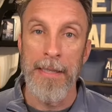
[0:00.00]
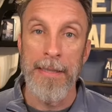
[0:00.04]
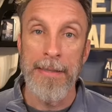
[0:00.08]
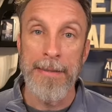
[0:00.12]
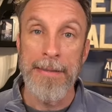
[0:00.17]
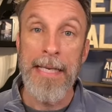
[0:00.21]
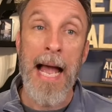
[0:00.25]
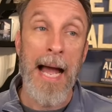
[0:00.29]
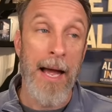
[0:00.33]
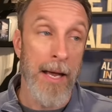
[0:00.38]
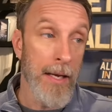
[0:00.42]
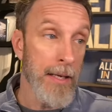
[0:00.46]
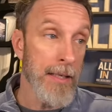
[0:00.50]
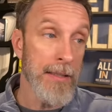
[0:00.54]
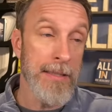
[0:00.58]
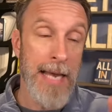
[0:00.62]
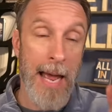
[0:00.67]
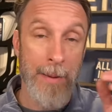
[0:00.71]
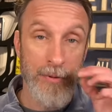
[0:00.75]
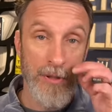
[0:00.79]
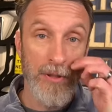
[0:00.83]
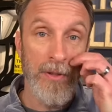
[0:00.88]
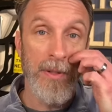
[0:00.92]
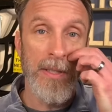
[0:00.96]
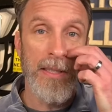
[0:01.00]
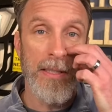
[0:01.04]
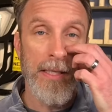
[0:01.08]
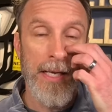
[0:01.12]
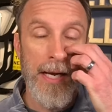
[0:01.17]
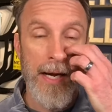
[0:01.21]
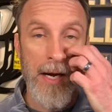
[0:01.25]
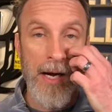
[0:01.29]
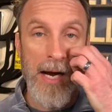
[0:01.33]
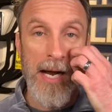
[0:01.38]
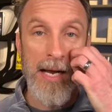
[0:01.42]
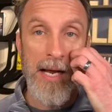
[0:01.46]
Yeah, it's absolutely in
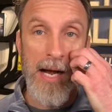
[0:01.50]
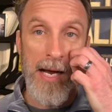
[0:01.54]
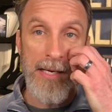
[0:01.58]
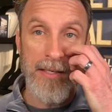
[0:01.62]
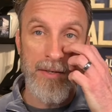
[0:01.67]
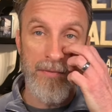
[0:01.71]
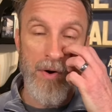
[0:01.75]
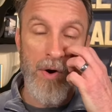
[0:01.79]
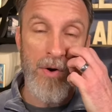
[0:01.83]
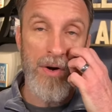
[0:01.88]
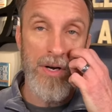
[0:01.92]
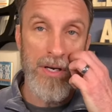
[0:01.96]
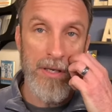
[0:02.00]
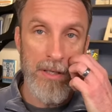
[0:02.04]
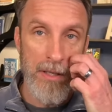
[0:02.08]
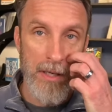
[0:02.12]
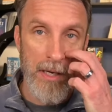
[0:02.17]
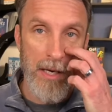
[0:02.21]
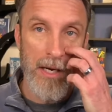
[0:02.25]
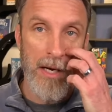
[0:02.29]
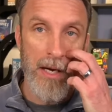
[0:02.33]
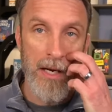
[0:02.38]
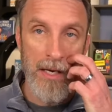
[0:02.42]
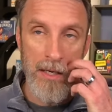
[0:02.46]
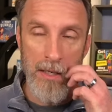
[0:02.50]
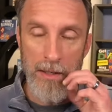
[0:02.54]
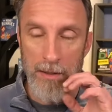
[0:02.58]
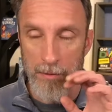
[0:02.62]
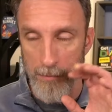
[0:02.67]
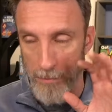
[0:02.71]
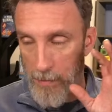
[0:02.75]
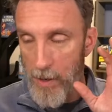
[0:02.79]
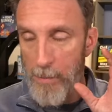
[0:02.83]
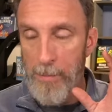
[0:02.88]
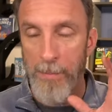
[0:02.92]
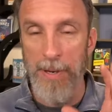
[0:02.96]
there. I, I devoted a,
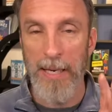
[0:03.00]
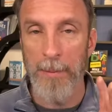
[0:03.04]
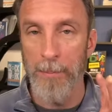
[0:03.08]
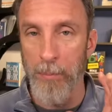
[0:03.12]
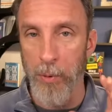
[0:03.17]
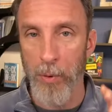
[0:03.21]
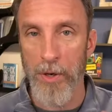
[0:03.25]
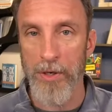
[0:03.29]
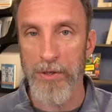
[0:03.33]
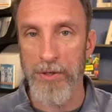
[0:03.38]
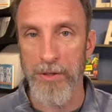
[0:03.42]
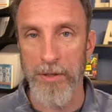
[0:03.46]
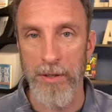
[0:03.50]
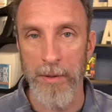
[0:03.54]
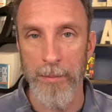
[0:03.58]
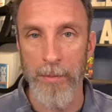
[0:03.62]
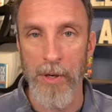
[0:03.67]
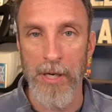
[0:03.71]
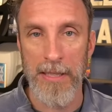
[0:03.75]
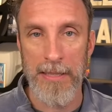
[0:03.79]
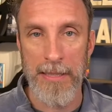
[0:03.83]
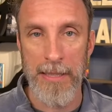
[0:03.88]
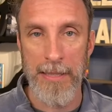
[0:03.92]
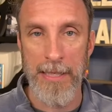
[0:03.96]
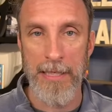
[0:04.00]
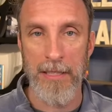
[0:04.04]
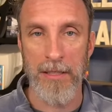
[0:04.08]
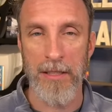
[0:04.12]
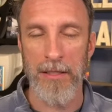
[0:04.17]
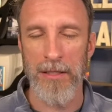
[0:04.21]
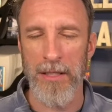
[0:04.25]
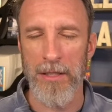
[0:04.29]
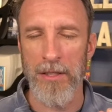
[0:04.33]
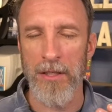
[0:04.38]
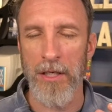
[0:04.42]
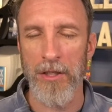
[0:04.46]
a, big portion of the book to this
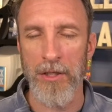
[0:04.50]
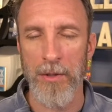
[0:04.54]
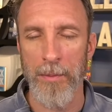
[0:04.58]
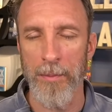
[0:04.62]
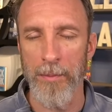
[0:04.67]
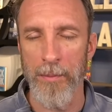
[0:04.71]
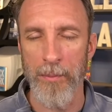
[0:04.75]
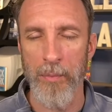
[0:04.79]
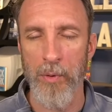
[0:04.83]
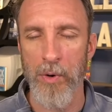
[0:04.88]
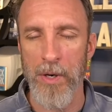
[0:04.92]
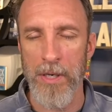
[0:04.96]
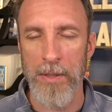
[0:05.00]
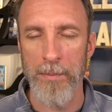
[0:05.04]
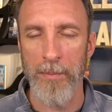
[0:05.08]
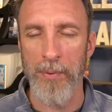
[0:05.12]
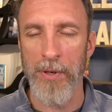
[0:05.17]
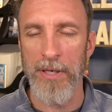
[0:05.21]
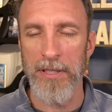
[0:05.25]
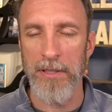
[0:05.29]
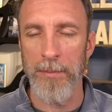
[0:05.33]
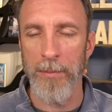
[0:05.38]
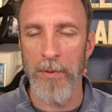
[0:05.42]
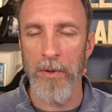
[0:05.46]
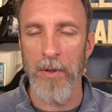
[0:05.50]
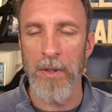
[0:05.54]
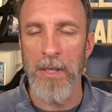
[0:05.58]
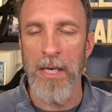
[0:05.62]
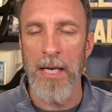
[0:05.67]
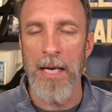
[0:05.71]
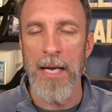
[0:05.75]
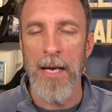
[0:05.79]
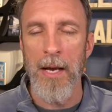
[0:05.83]
because it's such an important principle.